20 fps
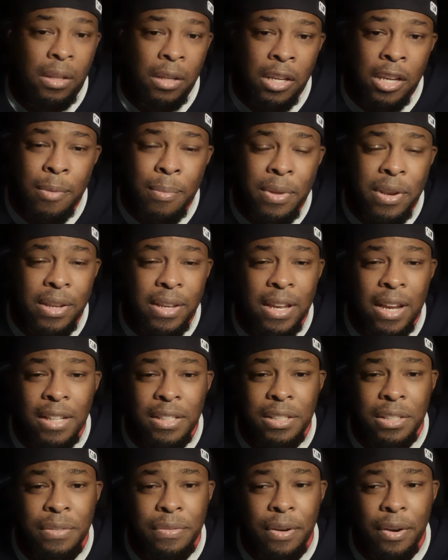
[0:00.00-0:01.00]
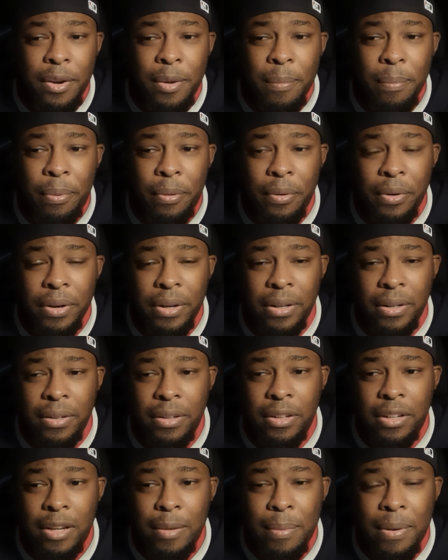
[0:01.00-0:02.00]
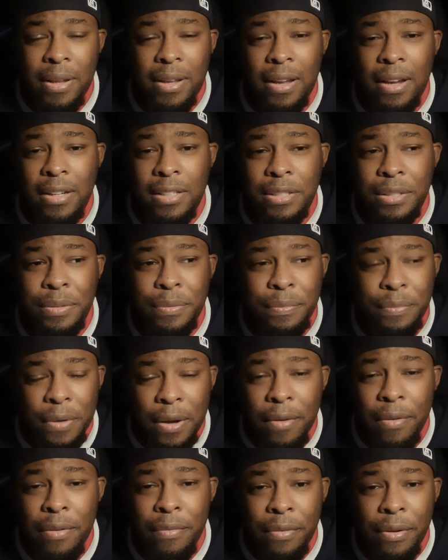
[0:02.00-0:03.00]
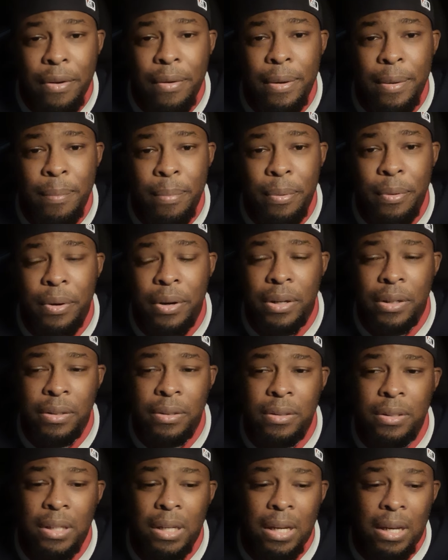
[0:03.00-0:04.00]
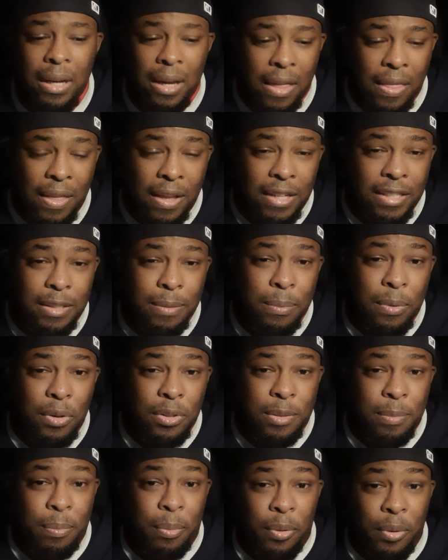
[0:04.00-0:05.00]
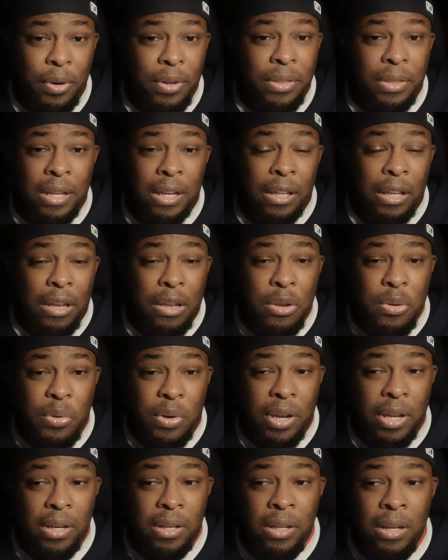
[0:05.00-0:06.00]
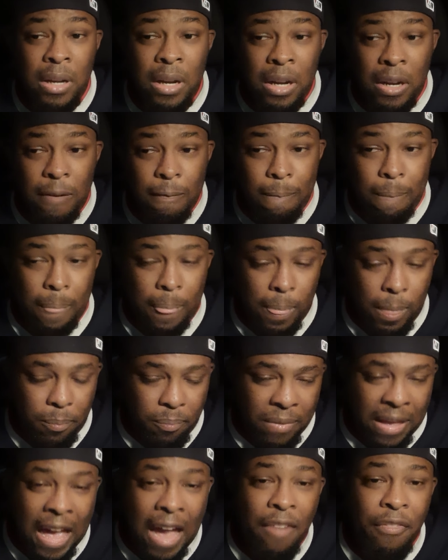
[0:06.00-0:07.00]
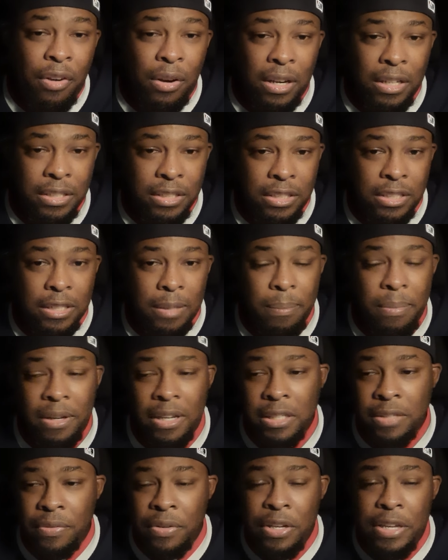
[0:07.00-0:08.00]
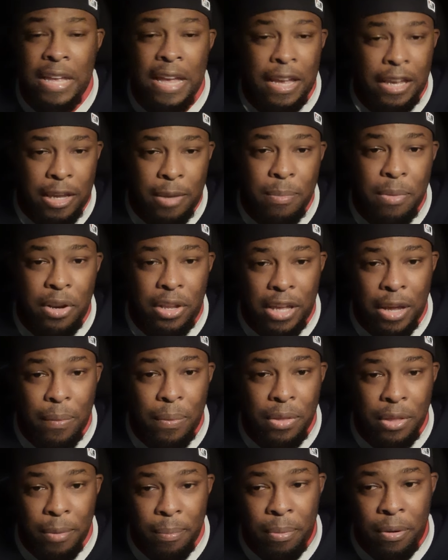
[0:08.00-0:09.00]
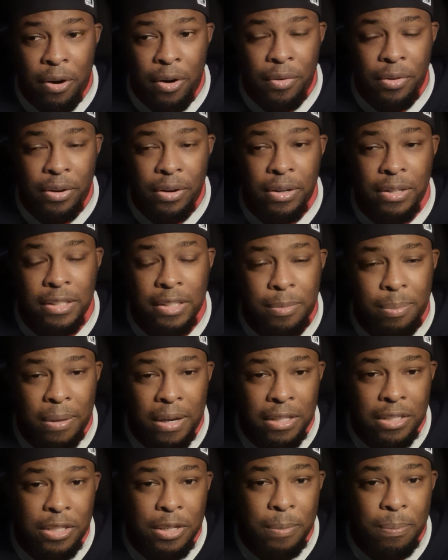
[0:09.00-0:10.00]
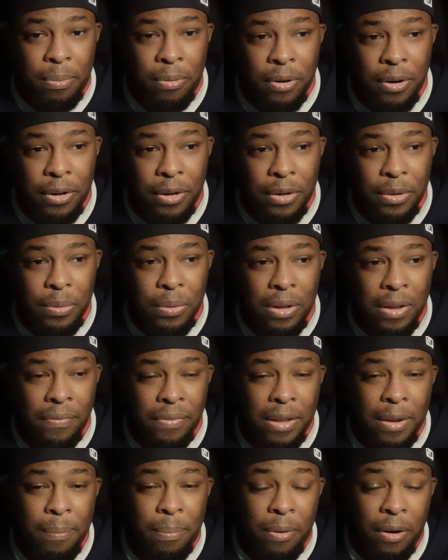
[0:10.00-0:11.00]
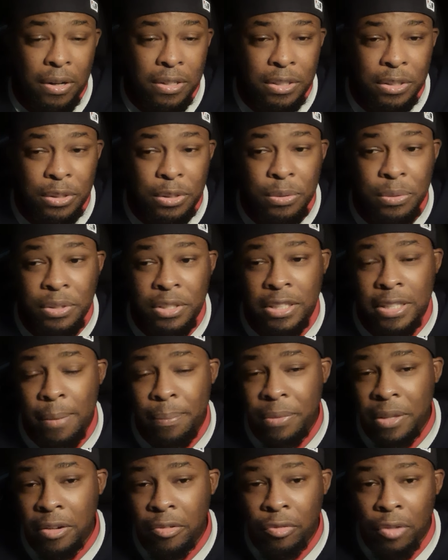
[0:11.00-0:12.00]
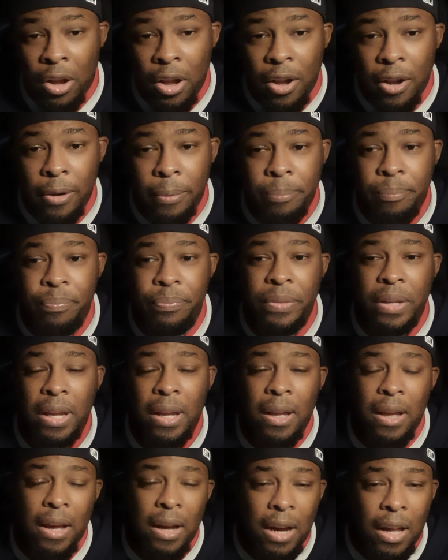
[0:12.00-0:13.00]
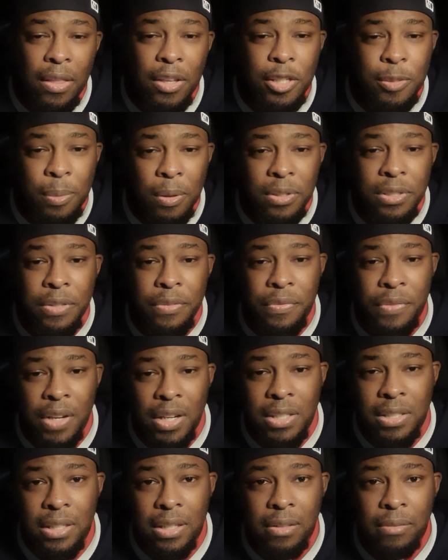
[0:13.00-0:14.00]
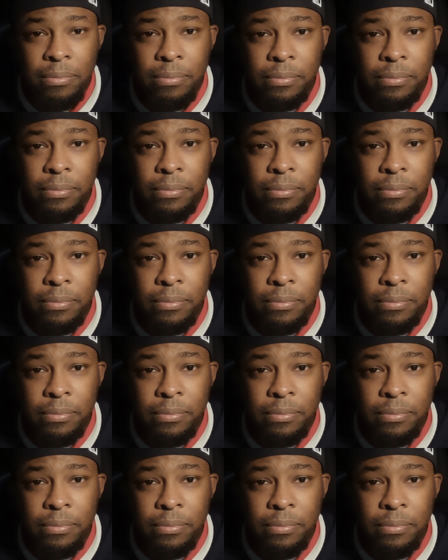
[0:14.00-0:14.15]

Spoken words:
Communication is very important. Communication is very, very important. I think it's the most important thing that you can have in a relationship, because if you can't communicate with your partner and explain to your partner if that person is doing something wrong, how they're supposed to fix it.